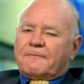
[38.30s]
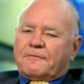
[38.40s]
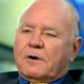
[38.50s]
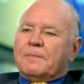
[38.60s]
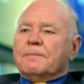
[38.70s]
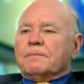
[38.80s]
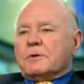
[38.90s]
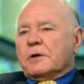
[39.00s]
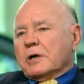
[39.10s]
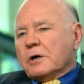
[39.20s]
from
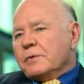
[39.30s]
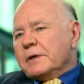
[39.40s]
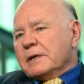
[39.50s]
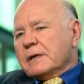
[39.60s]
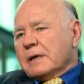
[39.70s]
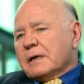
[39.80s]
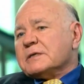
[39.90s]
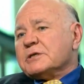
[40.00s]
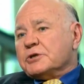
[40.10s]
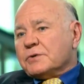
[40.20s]
the low in
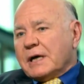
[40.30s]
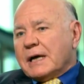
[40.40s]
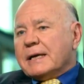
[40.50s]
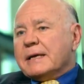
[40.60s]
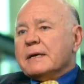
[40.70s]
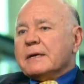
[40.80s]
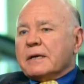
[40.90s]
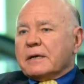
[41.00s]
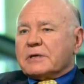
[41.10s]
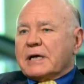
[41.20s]
last July,
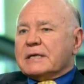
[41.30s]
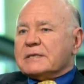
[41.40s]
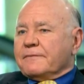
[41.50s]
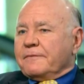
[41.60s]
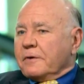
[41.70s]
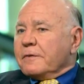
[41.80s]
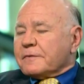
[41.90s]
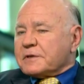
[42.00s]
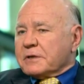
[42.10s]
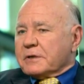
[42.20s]
a rise of
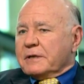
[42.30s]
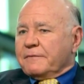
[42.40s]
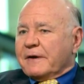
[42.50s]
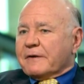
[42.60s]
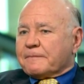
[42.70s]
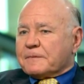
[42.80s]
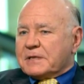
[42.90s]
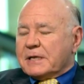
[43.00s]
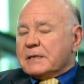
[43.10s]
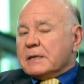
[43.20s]
over
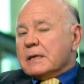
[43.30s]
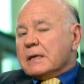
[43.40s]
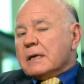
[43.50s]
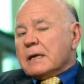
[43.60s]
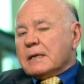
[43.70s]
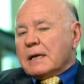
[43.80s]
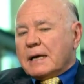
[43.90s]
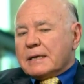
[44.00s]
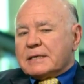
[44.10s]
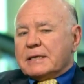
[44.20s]
35%. And
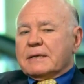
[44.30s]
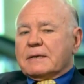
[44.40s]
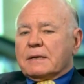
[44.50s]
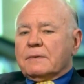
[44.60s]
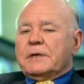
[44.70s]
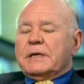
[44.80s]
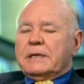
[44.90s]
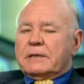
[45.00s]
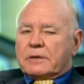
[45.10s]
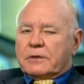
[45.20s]
I think we
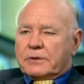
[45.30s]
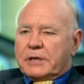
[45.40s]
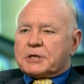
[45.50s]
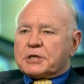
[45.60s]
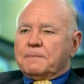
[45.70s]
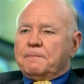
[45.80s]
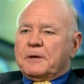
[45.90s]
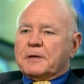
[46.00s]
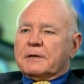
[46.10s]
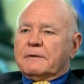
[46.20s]
need a correction
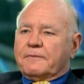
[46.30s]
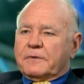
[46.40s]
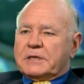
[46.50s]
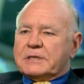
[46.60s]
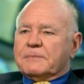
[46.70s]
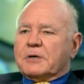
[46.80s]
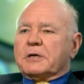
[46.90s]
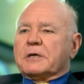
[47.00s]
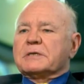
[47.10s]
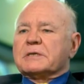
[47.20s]
period for these
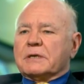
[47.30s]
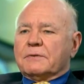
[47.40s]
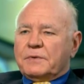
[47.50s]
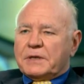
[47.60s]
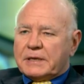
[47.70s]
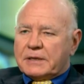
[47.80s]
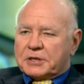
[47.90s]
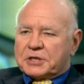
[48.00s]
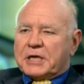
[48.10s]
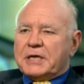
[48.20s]
markets. We need
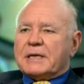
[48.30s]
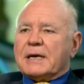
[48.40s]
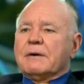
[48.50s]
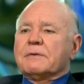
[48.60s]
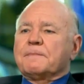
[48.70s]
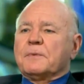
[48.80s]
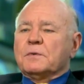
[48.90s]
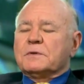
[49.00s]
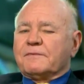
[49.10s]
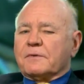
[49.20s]
a shakeout,
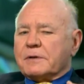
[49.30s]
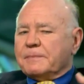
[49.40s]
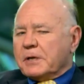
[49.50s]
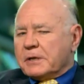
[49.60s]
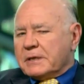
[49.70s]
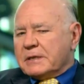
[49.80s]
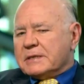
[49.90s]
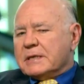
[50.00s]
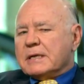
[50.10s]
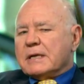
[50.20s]
both for
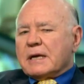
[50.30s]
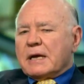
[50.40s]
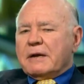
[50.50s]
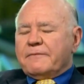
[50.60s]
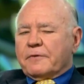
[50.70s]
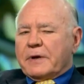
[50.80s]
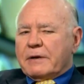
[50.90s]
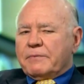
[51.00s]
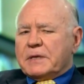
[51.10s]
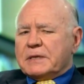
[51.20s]
commodities and for
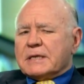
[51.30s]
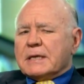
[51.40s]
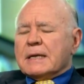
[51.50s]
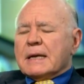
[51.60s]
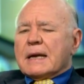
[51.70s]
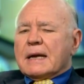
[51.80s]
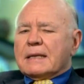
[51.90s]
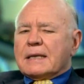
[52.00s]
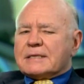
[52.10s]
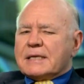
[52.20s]
equities.
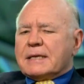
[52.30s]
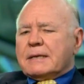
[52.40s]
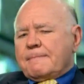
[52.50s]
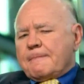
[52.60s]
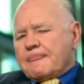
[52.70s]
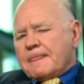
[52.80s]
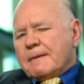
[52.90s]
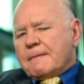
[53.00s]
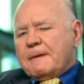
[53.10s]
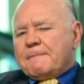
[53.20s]
And I think
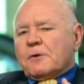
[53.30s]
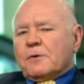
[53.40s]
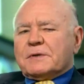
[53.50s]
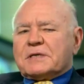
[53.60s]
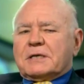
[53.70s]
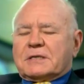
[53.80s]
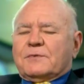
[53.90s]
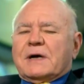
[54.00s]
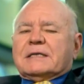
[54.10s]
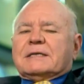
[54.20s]
people always
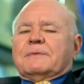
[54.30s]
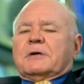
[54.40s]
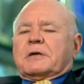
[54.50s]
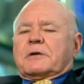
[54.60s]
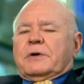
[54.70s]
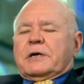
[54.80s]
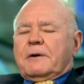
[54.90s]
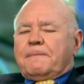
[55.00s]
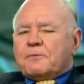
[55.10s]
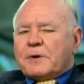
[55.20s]
ask, why is the market going
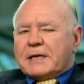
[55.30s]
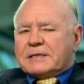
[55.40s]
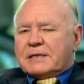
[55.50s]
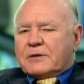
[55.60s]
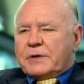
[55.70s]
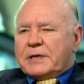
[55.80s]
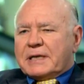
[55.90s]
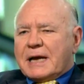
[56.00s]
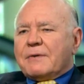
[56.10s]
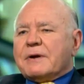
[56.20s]
up? Why is it
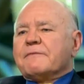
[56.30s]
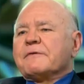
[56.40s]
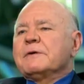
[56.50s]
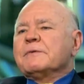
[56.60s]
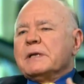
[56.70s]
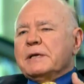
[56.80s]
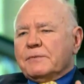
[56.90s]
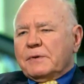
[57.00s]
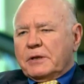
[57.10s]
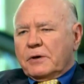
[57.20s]
going down? And frequently
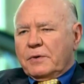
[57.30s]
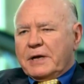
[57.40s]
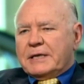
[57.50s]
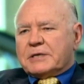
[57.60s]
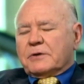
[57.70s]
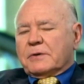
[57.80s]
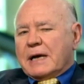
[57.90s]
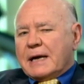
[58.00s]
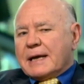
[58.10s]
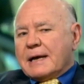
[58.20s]
you will know later on.
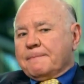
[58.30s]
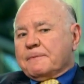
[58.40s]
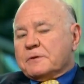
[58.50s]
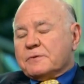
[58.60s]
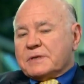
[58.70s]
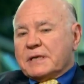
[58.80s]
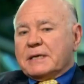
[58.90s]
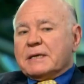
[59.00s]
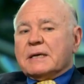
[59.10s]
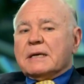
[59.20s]
I happen to
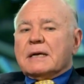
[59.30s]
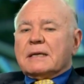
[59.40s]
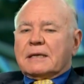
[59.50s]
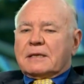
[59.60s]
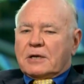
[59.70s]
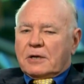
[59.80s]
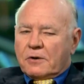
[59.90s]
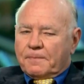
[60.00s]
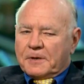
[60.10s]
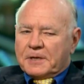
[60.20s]
think that the
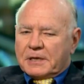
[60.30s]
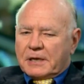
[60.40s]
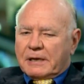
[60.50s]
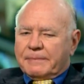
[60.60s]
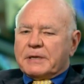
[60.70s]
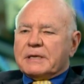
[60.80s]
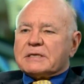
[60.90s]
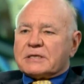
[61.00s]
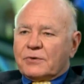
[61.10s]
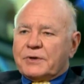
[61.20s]
global economy
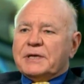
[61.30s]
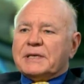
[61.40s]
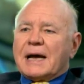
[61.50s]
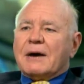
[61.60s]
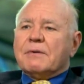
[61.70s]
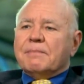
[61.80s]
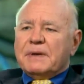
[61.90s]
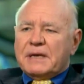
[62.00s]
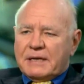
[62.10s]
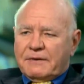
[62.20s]
is slowing
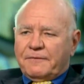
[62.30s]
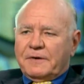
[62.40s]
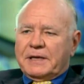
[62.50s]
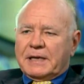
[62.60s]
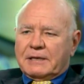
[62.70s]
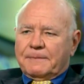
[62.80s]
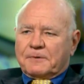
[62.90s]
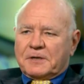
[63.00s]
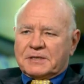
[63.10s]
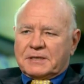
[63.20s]
down meaningfully at the
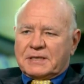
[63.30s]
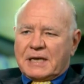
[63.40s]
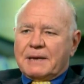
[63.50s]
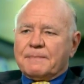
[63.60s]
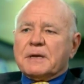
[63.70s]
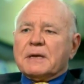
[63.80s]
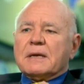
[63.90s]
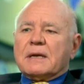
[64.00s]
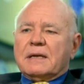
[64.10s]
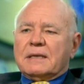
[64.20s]
present time,
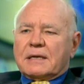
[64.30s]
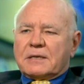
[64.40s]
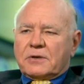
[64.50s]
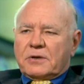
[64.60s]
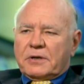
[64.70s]
and that